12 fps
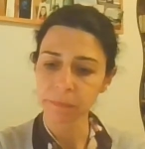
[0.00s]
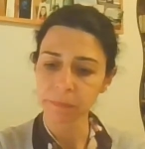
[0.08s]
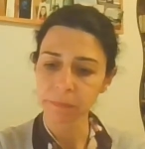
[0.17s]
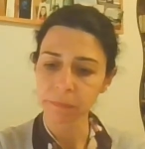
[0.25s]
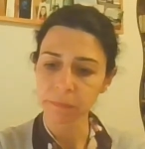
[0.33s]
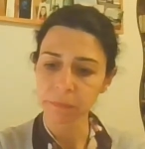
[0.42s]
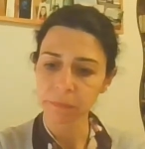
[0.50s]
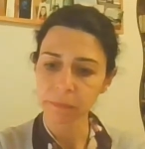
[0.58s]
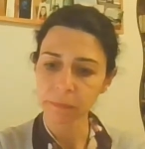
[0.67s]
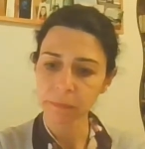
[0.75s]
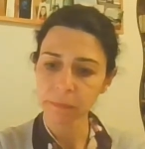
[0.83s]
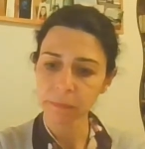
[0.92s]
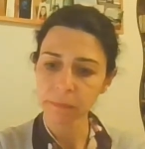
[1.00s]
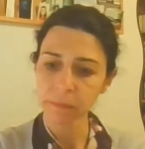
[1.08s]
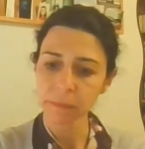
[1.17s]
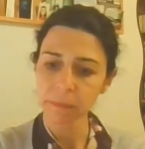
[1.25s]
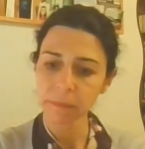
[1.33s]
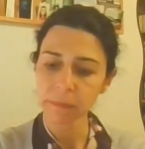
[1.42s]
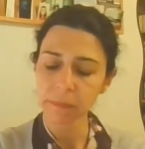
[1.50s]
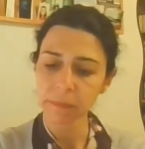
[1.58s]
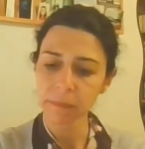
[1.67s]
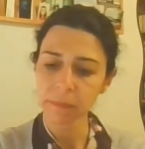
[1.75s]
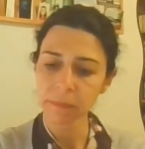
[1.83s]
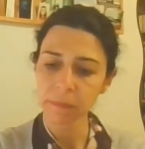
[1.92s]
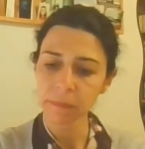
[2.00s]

(silence)